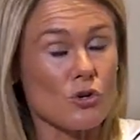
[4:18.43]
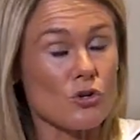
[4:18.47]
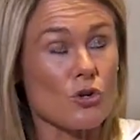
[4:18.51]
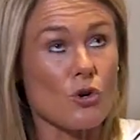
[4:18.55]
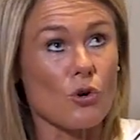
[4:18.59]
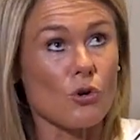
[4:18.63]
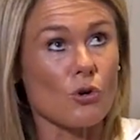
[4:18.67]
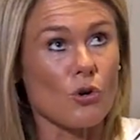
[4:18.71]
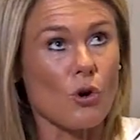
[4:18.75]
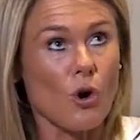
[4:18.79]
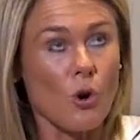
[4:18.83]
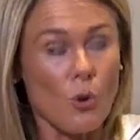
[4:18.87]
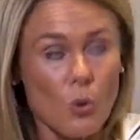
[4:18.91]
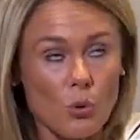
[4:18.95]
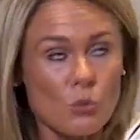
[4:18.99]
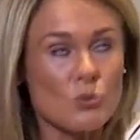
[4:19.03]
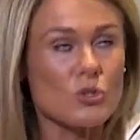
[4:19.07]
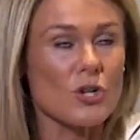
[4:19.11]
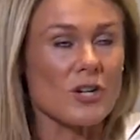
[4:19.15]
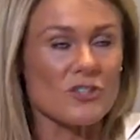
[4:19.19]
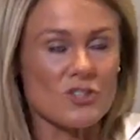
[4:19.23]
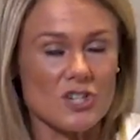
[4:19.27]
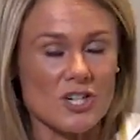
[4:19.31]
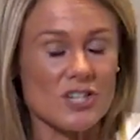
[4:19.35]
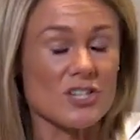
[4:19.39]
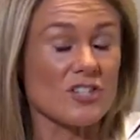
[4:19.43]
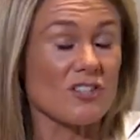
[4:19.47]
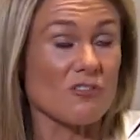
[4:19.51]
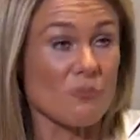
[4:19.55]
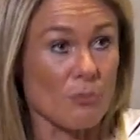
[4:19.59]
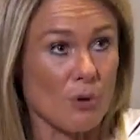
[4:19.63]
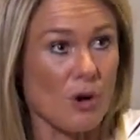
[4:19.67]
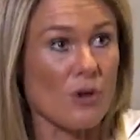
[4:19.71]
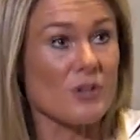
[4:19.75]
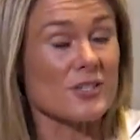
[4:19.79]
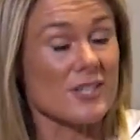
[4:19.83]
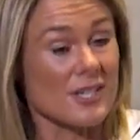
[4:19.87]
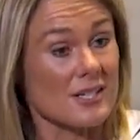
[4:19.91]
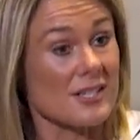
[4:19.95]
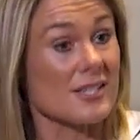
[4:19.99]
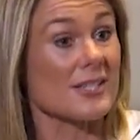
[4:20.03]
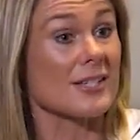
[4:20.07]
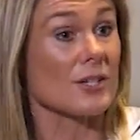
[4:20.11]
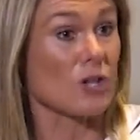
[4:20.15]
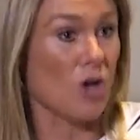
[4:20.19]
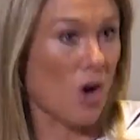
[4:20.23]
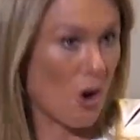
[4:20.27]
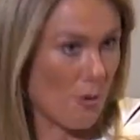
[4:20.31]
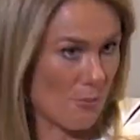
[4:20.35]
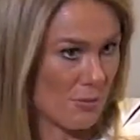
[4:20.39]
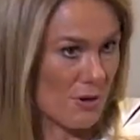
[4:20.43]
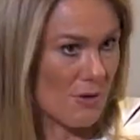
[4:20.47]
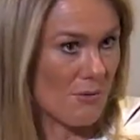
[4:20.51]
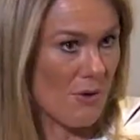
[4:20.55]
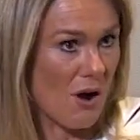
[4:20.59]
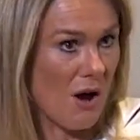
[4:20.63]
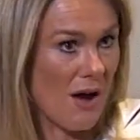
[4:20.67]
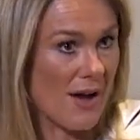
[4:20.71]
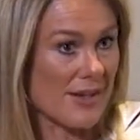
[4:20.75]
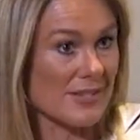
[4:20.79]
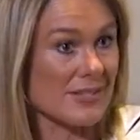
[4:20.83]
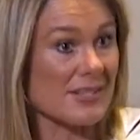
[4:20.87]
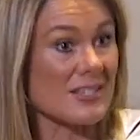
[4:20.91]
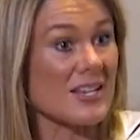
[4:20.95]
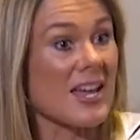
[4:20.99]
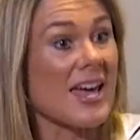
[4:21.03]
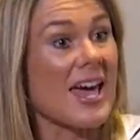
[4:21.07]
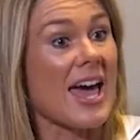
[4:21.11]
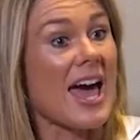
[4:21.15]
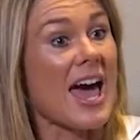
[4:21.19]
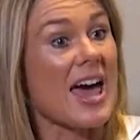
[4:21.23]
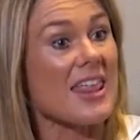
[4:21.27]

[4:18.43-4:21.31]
all digestive processes are compromised.